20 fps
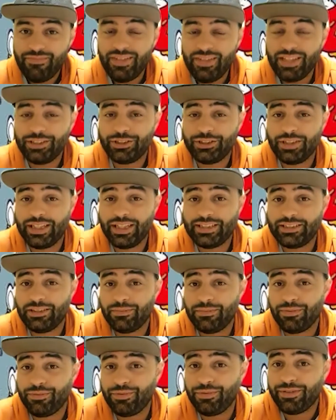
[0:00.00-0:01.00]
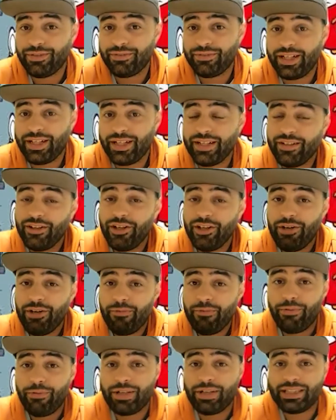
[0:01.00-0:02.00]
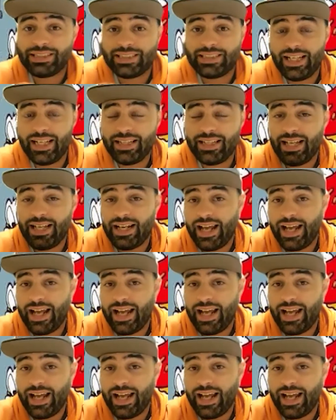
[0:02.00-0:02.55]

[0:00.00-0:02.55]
So that's number 1, right? We want to take that